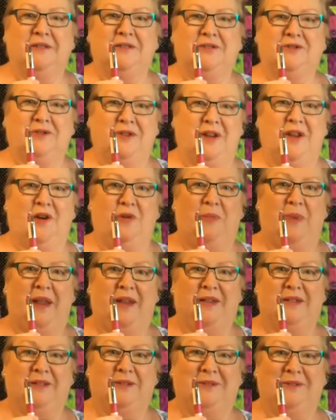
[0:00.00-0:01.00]
Trio
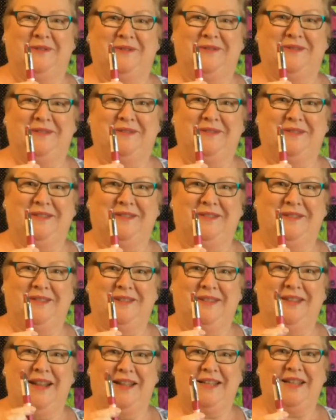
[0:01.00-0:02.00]
pencil,
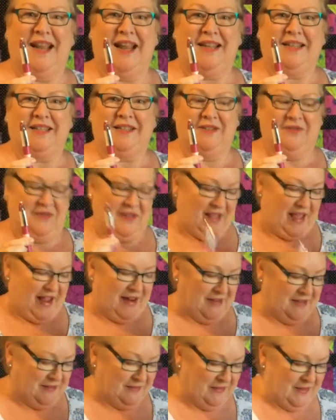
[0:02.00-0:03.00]
and that's excellent for that.
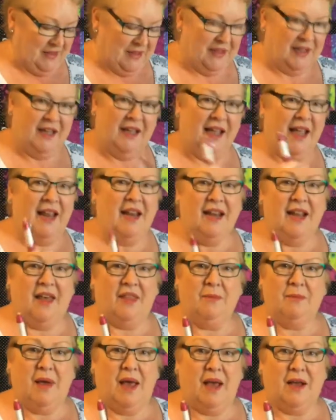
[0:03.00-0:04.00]
Any
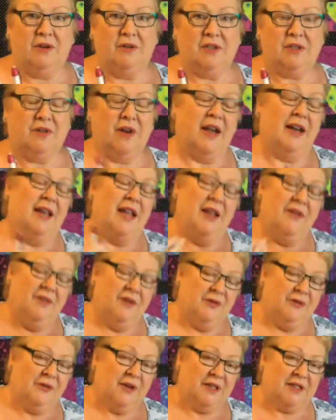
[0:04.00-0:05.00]
other marker is great, even
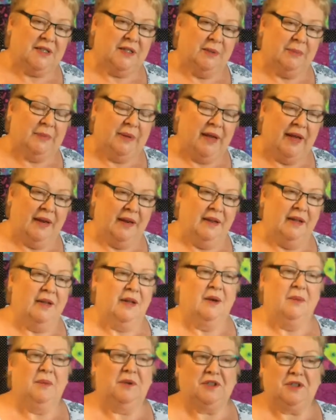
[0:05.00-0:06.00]
a Frixium pen,
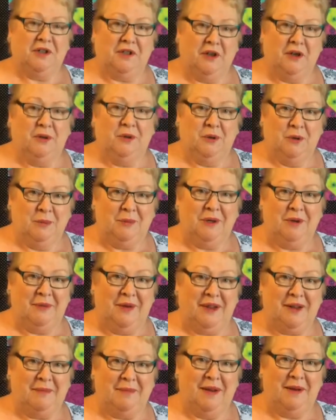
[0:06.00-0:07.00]
which I don't normally
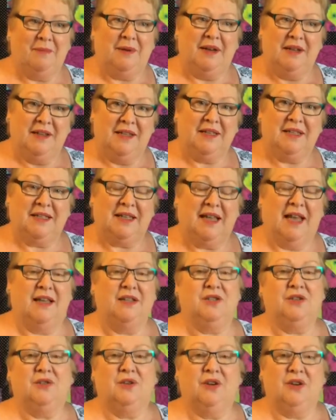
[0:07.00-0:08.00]
recommend, but in this
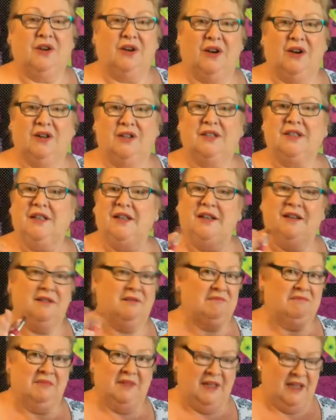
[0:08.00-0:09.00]
case you're not going to see it,
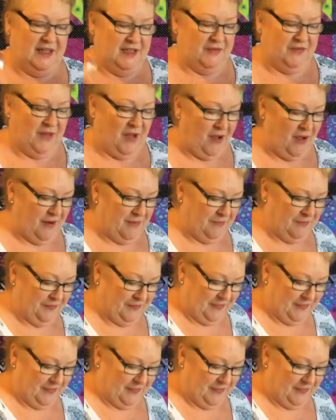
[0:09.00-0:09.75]
it's fine.